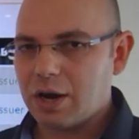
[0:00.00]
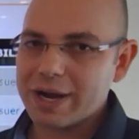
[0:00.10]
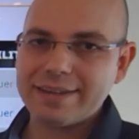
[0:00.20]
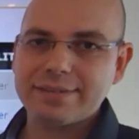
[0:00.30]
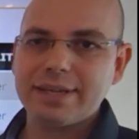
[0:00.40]

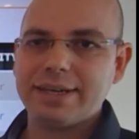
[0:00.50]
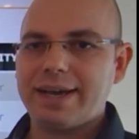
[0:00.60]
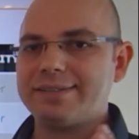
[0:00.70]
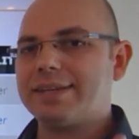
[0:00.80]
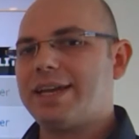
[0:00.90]
or has the
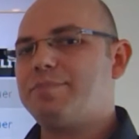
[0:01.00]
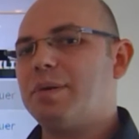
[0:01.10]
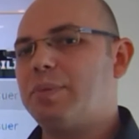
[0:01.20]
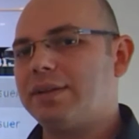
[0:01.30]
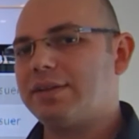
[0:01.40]

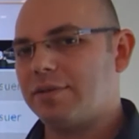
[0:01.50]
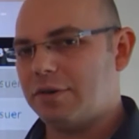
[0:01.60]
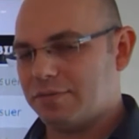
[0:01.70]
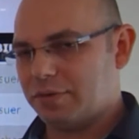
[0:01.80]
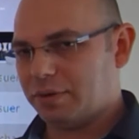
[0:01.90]
capability of
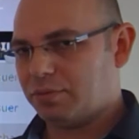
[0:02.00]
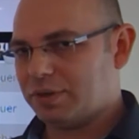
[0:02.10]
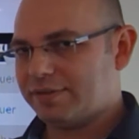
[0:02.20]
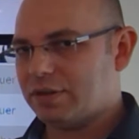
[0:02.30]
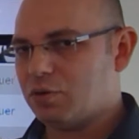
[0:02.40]
offering
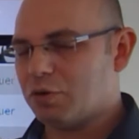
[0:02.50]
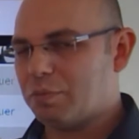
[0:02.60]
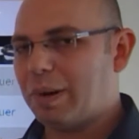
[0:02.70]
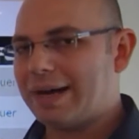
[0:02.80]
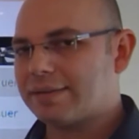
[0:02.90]
3D
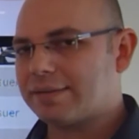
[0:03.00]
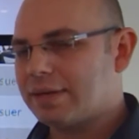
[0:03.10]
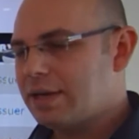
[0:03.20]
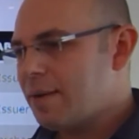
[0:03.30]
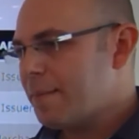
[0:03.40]
Secure, but